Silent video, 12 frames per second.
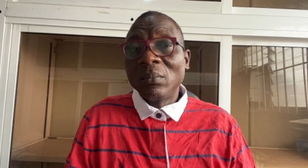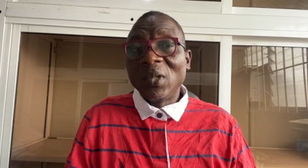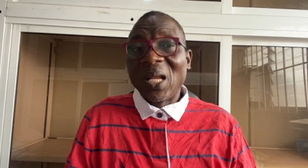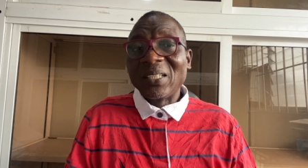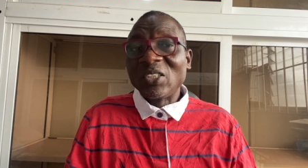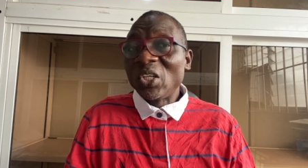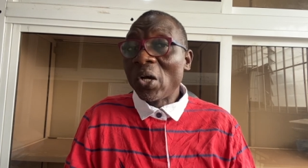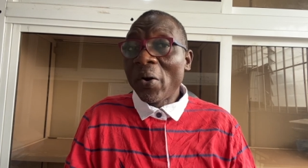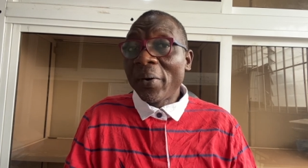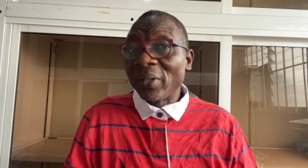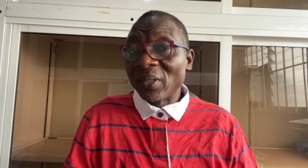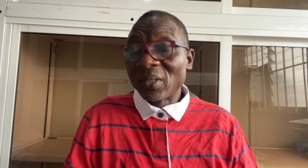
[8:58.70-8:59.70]
like
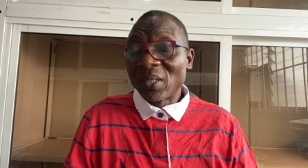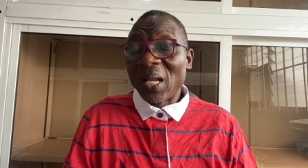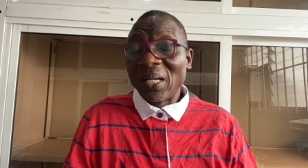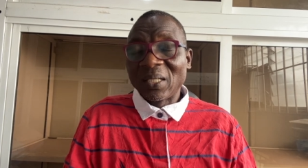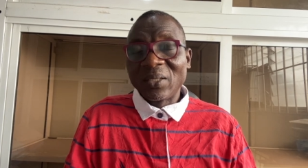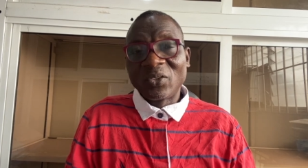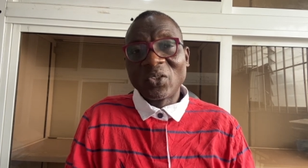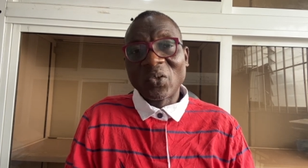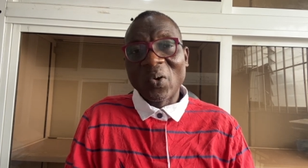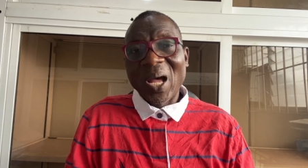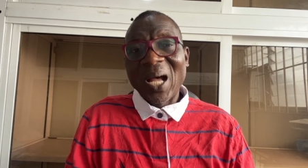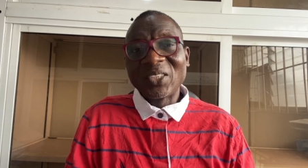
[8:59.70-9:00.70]
theories, like
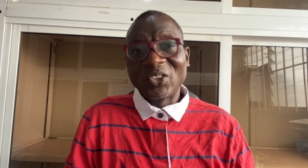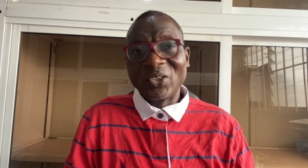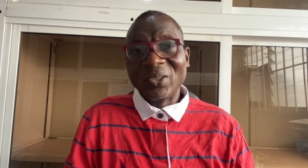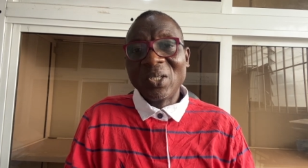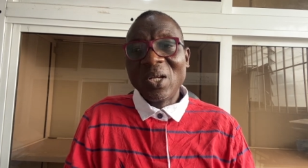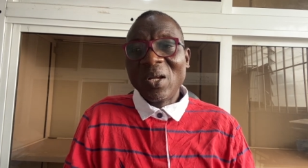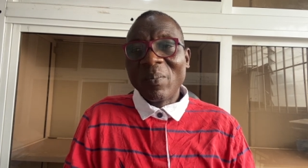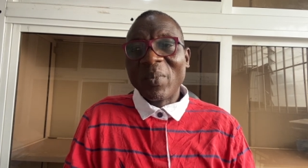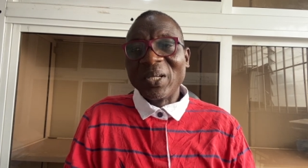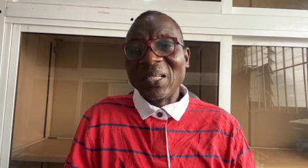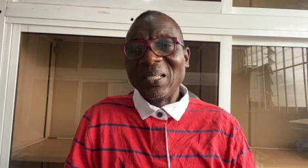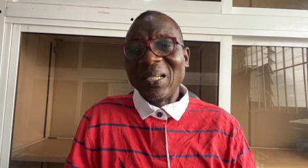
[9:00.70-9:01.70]
social action,
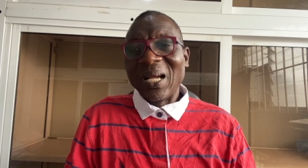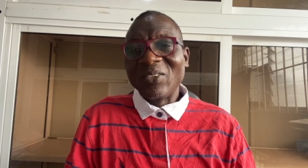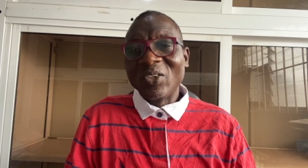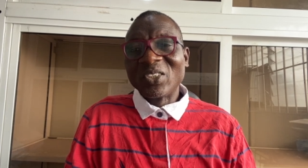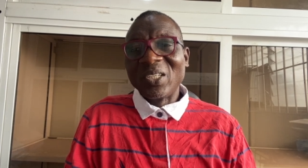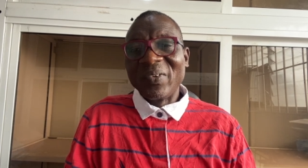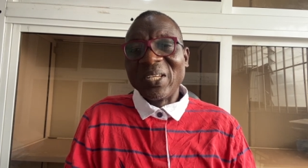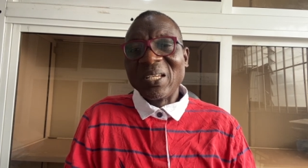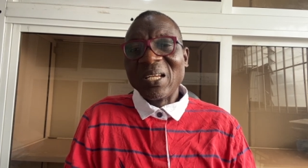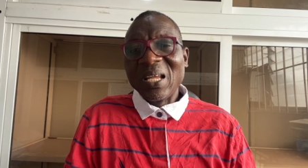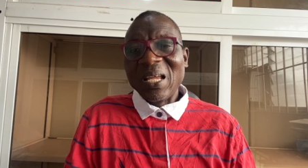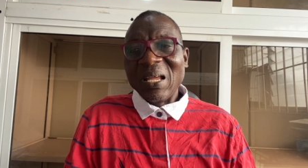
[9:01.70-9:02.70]
but they are just giving
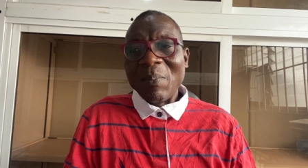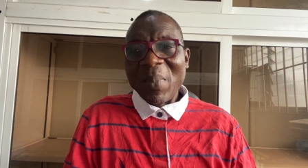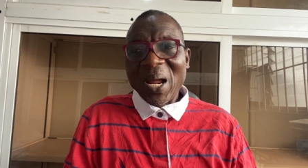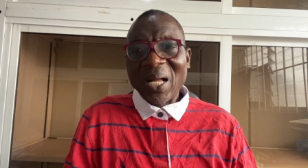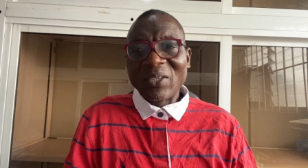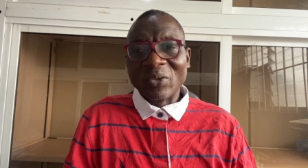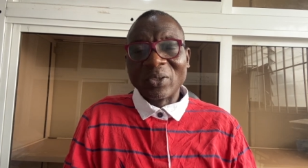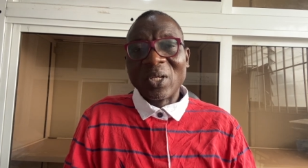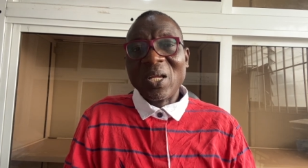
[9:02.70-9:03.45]
a method,